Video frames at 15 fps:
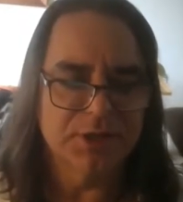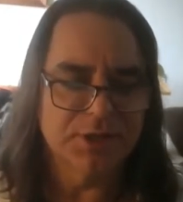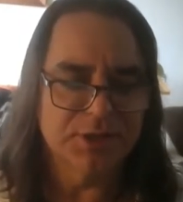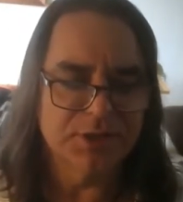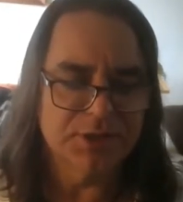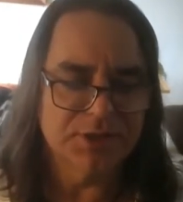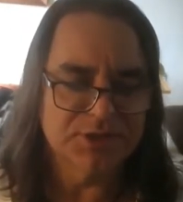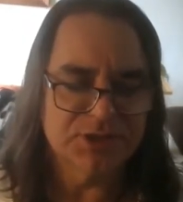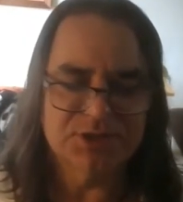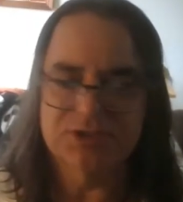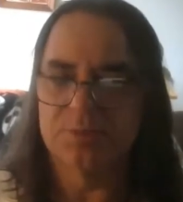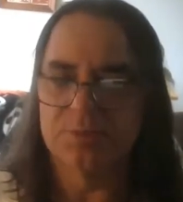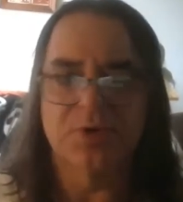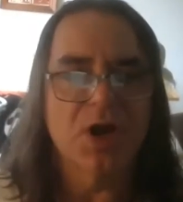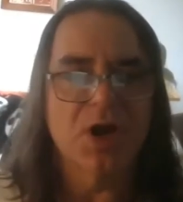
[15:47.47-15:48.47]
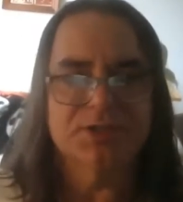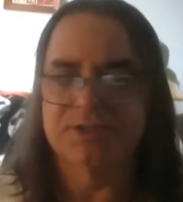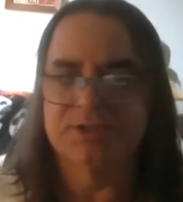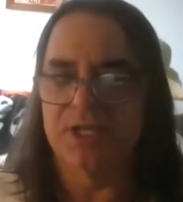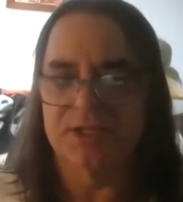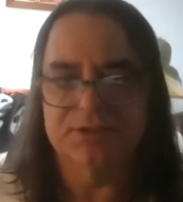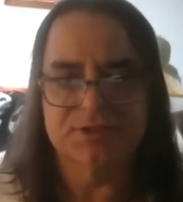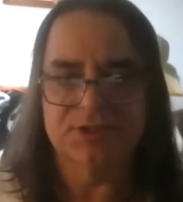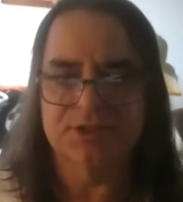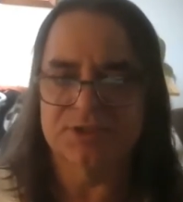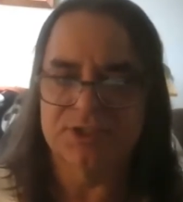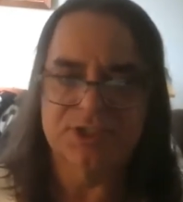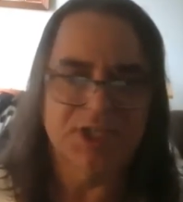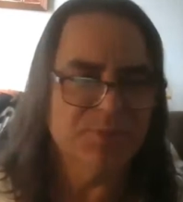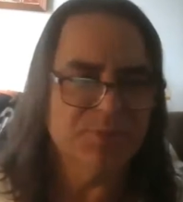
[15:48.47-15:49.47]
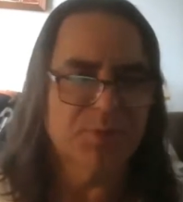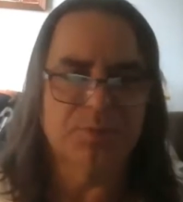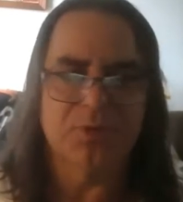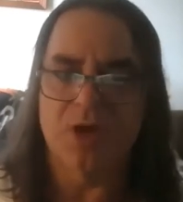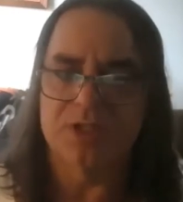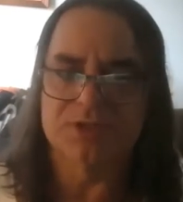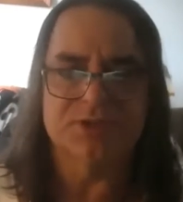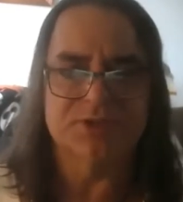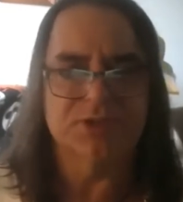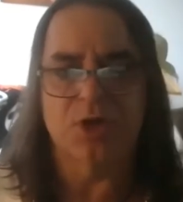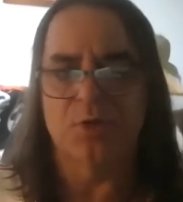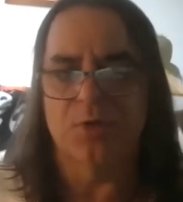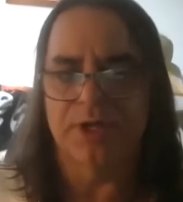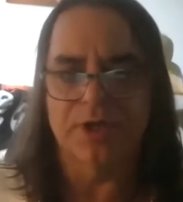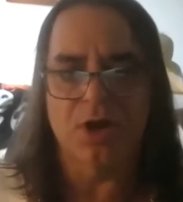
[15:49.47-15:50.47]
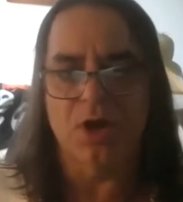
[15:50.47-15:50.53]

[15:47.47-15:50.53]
it's just the process, just to keep the process going.